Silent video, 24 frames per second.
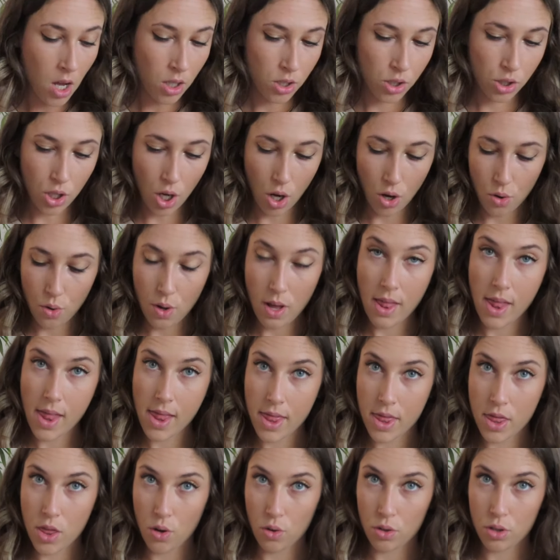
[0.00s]
So
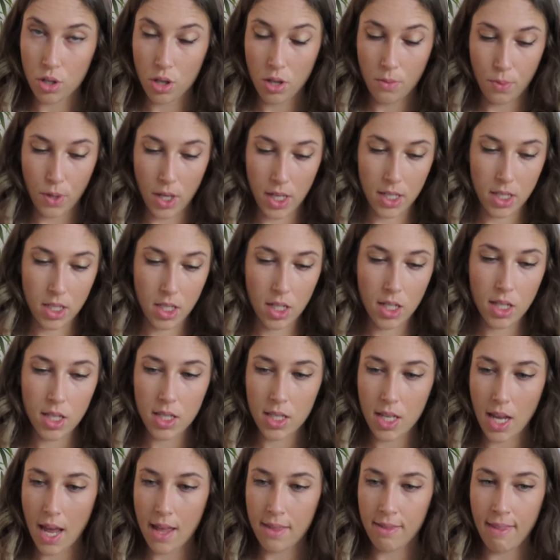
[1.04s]
those are the
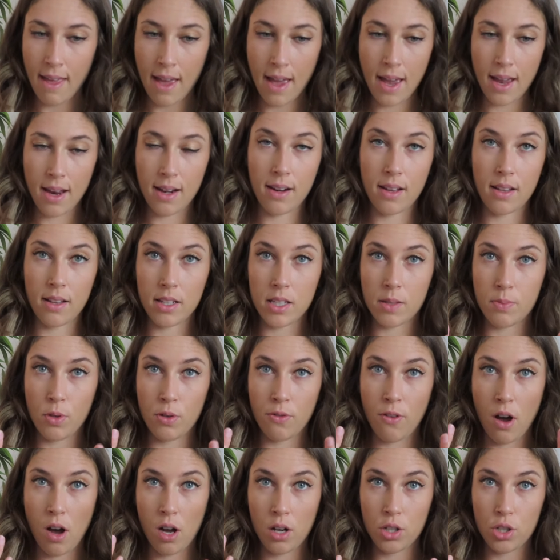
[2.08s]
bracelets, and then let's move
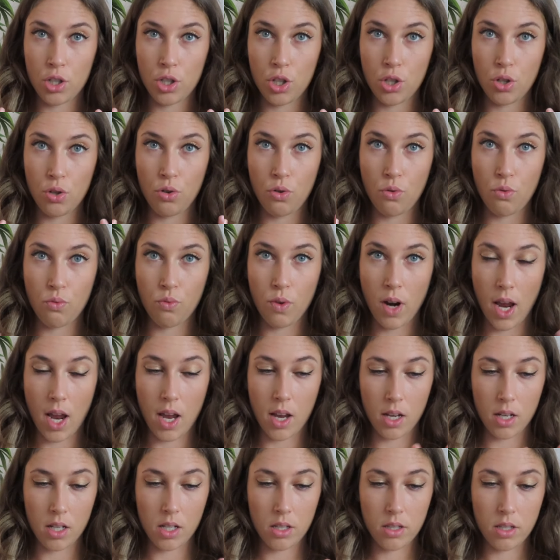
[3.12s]
on to
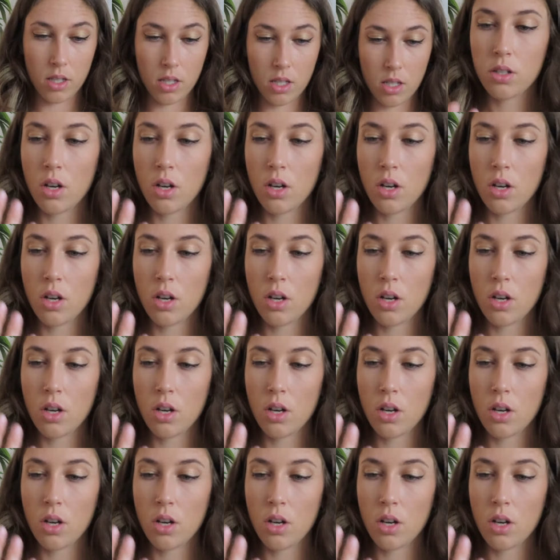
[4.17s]
rings.